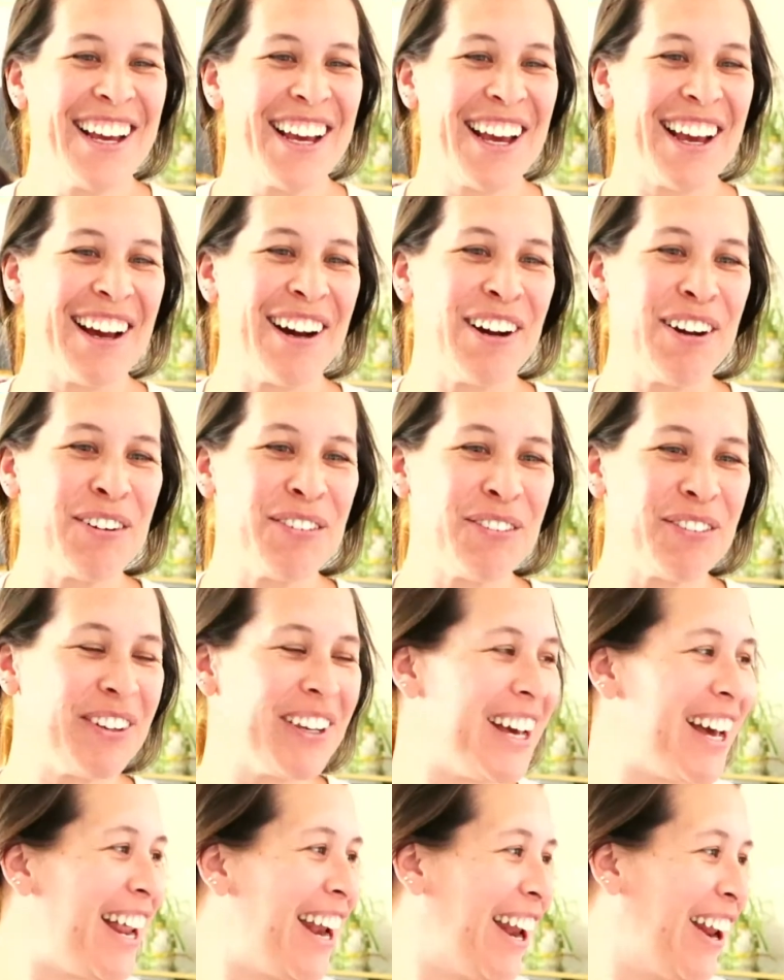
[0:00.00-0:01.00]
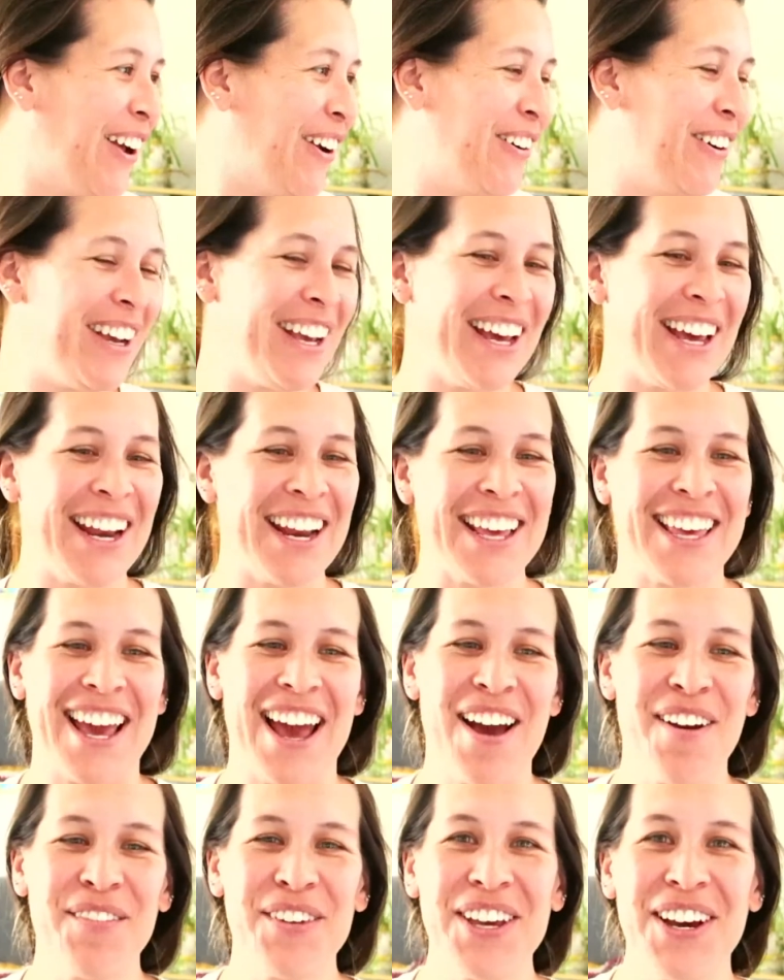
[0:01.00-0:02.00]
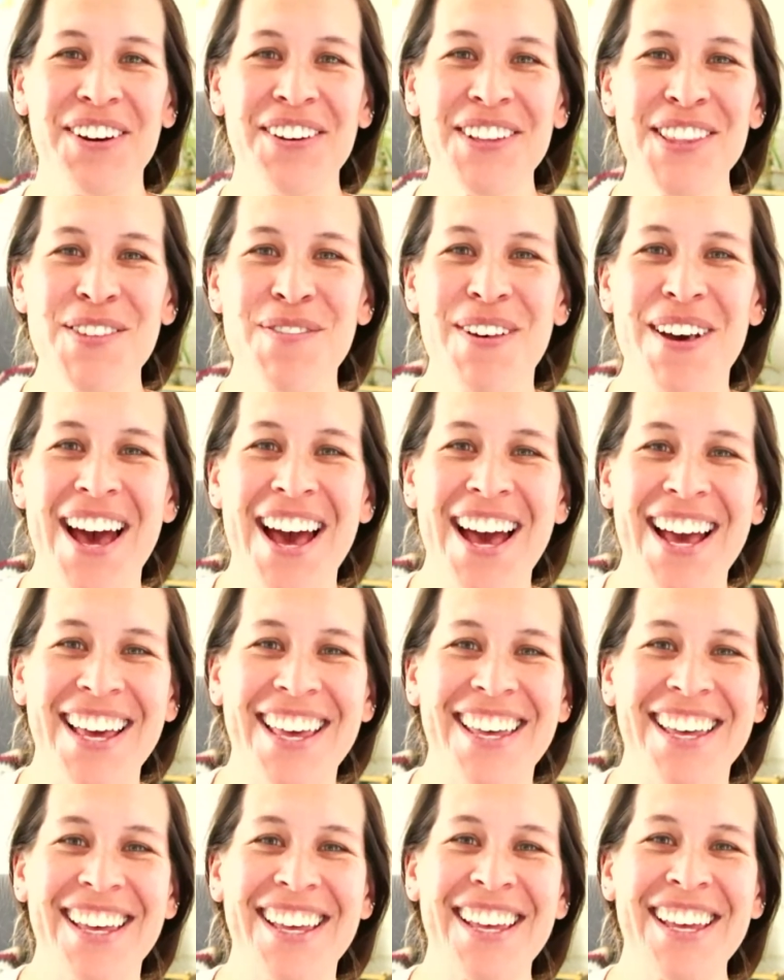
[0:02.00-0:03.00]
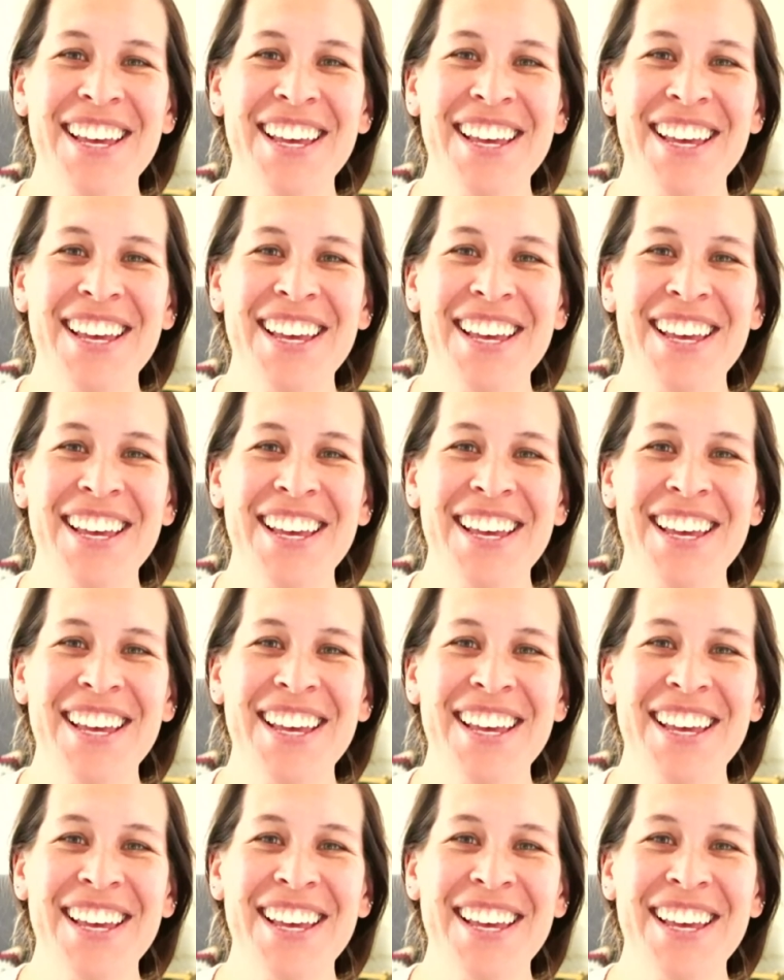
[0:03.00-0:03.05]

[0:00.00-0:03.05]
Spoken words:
Oh, we got a cameo in the back.